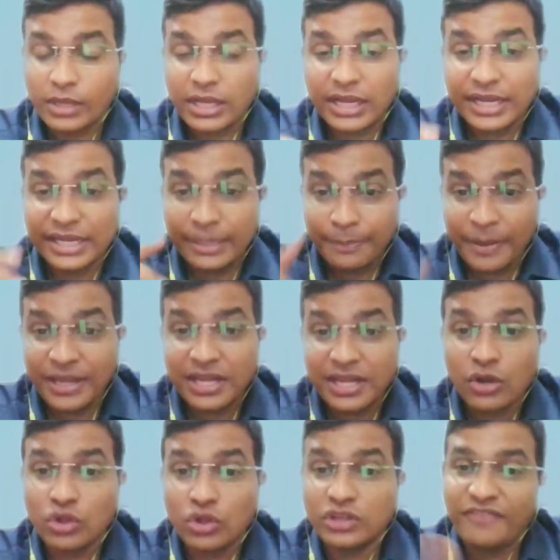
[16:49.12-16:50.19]
depending
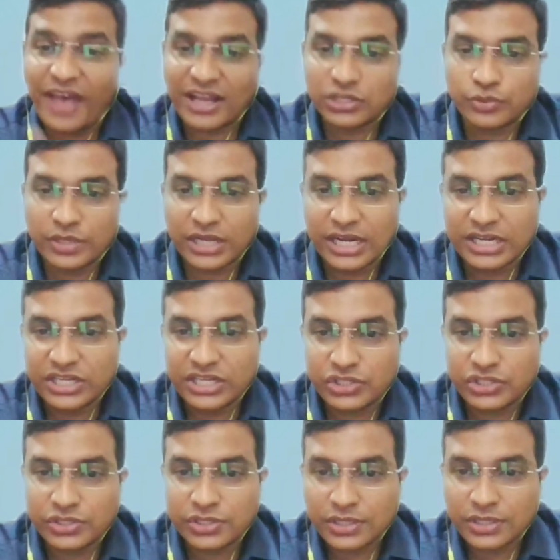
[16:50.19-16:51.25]
on the factual
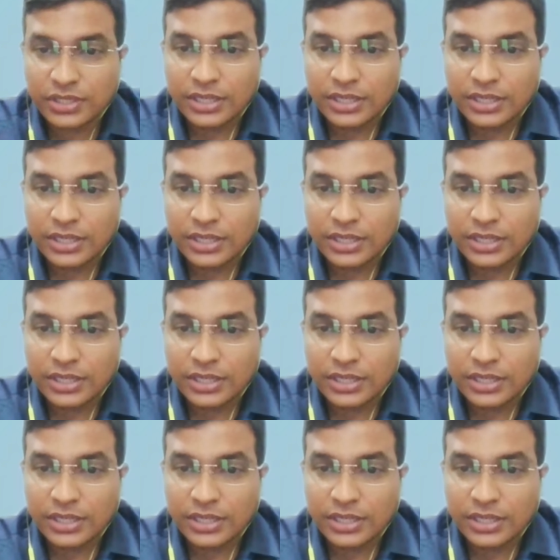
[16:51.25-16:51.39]
conditions.